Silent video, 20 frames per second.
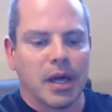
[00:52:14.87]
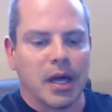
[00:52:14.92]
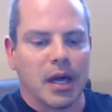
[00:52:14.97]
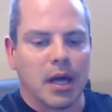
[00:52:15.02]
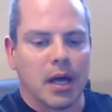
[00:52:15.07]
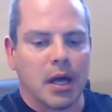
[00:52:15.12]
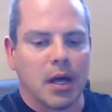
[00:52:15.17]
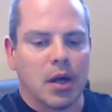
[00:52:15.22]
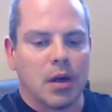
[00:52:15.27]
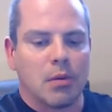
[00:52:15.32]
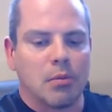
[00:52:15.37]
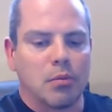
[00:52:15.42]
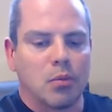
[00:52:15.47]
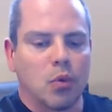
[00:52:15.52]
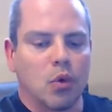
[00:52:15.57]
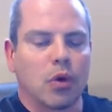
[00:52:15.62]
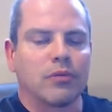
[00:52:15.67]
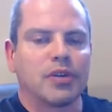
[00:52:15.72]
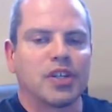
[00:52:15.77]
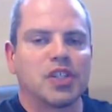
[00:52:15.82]
uh,
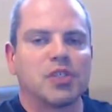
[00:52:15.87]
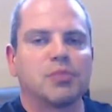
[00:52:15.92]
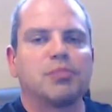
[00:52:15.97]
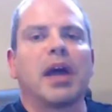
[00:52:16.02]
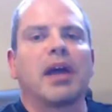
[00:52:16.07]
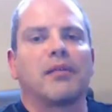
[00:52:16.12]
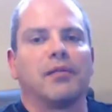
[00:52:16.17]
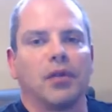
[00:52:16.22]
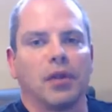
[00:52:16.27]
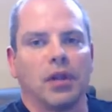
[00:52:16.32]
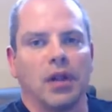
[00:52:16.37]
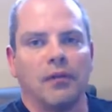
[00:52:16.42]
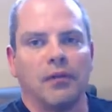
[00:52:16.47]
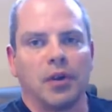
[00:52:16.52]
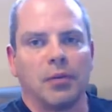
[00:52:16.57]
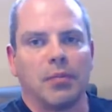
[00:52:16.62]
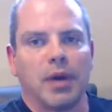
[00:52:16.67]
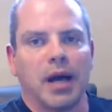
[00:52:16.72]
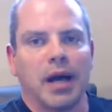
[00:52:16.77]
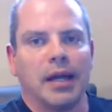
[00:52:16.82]
more respectful of
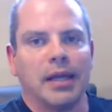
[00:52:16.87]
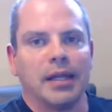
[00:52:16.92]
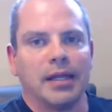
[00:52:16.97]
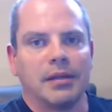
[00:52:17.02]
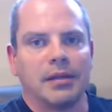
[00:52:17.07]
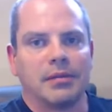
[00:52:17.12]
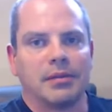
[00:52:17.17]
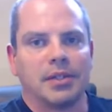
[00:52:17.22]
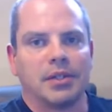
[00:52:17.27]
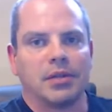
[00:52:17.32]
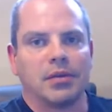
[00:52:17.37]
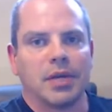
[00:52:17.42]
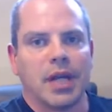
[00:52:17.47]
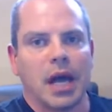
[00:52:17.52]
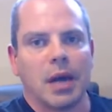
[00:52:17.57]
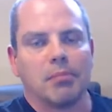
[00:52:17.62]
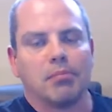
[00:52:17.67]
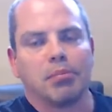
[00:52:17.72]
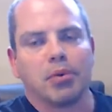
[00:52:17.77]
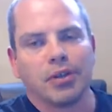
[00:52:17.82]
your body you know,
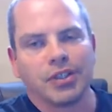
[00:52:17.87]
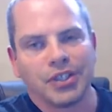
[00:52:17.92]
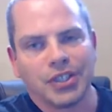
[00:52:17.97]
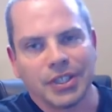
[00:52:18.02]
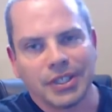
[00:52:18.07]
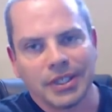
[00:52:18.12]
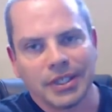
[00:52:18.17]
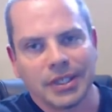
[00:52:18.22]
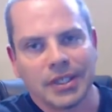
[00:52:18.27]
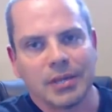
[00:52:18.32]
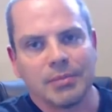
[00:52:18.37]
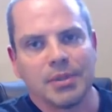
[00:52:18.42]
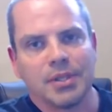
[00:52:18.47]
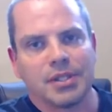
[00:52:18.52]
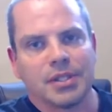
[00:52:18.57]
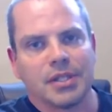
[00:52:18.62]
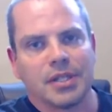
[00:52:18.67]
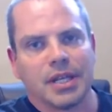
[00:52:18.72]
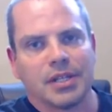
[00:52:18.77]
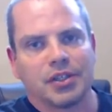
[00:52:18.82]
not pushing the
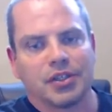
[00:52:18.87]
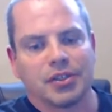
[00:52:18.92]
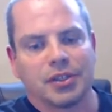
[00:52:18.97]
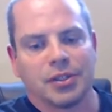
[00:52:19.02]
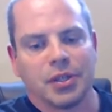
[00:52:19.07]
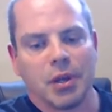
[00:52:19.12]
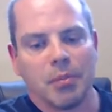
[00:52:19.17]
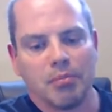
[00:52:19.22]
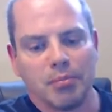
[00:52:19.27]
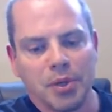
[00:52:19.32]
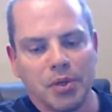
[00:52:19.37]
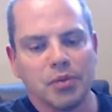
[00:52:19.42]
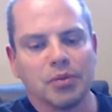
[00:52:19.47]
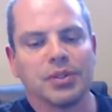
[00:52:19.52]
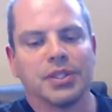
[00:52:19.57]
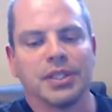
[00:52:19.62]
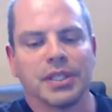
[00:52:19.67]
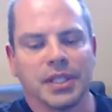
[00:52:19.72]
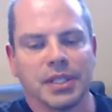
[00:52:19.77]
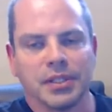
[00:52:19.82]
limits and not just
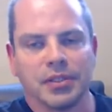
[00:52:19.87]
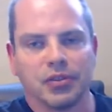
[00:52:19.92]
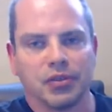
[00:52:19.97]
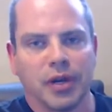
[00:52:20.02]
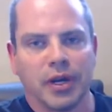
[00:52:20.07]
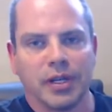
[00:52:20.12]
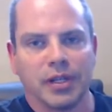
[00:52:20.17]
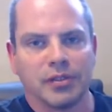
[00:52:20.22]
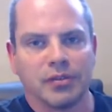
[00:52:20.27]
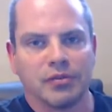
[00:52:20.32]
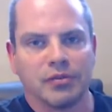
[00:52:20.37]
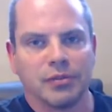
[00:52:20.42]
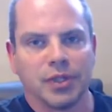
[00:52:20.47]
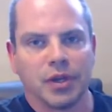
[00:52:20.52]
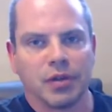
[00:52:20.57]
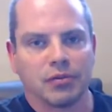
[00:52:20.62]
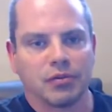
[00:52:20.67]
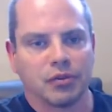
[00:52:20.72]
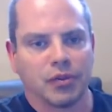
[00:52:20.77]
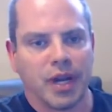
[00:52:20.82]
abusing it and trying to,
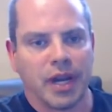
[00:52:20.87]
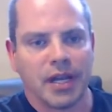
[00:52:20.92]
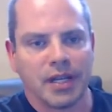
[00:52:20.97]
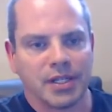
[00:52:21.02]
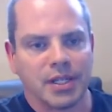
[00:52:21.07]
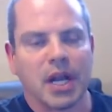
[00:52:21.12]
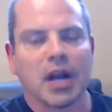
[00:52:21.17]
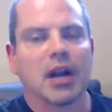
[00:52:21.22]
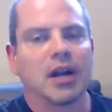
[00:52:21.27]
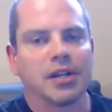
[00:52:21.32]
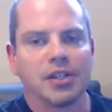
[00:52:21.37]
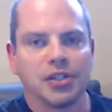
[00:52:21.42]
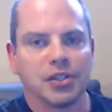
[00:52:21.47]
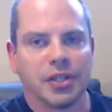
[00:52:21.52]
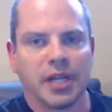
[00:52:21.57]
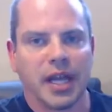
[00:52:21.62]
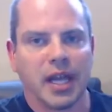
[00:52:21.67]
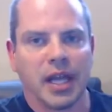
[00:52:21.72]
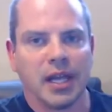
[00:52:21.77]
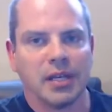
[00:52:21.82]
you know, train as hard as
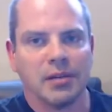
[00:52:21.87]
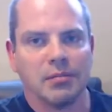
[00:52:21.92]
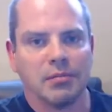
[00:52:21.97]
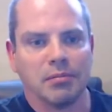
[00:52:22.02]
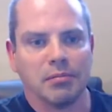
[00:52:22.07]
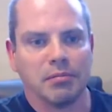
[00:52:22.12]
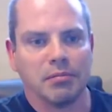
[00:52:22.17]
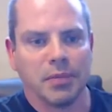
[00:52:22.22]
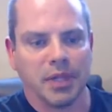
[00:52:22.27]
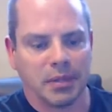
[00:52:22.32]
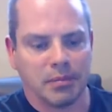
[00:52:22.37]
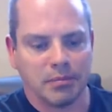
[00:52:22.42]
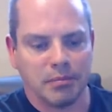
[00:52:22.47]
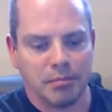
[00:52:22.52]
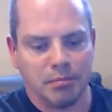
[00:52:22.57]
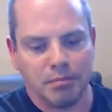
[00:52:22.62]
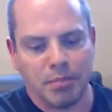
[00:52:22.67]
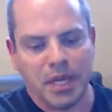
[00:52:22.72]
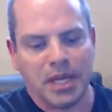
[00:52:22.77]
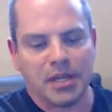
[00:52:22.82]
you can and like
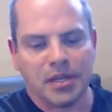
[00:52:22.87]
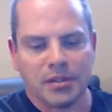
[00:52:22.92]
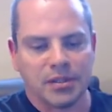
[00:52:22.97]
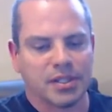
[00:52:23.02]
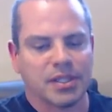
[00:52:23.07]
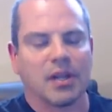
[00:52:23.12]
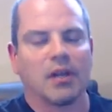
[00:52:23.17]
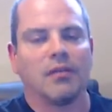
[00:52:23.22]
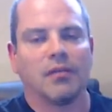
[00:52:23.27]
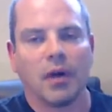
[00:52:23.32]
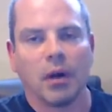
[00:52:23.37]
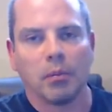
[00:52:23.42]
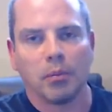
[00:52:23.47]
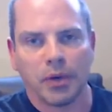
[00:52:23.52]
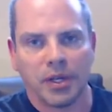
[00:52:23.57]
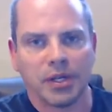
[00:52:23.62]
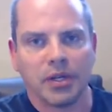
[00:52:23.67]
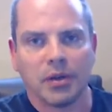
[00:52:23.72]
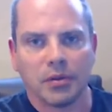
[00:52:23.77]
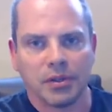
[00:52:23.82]
beat yourself up
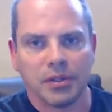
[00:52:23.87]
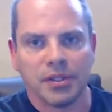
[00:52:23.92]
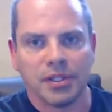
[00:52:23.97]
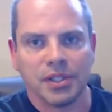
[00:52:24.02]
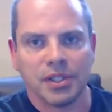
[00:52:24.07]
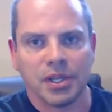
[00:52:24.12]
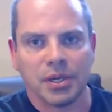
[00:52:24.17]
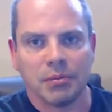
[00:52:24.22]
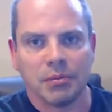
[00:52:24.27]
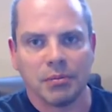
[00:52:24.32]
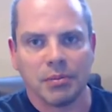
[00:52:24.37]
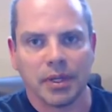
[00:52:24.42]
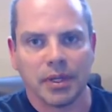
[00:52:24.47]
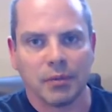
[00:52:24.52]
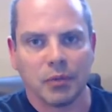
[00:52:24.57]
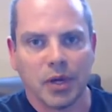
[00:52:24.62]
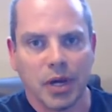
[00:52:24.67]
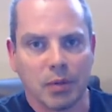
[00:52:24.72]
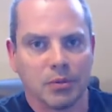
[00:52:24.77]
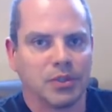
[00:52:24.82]
when you go to the gym.
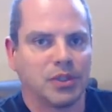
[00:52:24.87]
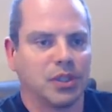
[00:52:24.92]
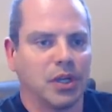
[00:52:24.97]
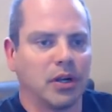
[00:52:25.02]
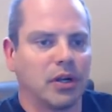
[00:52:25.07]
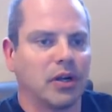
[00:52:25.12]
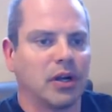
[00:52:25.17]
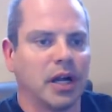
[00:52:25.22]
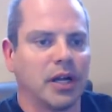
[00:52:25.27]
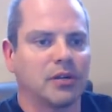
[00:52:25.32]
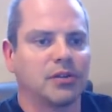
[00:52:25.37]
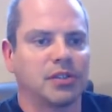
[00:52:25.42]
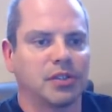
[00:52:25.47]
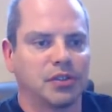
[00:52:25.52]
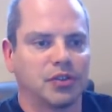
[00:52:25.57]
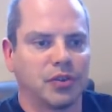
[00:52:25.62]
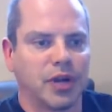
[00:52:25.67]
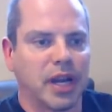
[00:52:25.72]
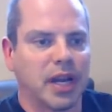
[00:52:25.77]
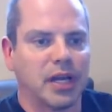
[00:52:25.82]
Like when I was younger, I used
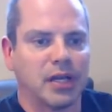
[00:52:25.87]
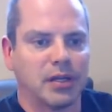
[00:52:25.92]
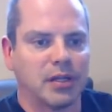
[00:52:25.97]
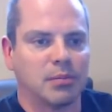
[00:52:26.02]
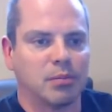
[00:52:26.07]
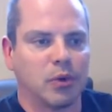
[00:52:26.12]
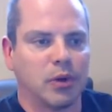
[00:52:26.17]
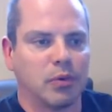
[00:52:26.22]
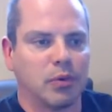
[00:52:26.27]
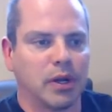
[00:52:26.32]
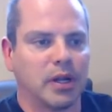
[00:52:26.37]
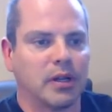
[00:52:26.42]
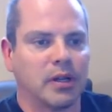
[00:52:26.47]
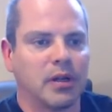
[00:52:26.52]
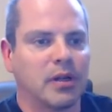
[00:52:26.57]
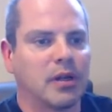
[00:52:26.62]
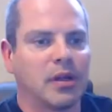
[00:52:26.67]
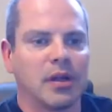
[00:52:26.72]
to train to the point where I,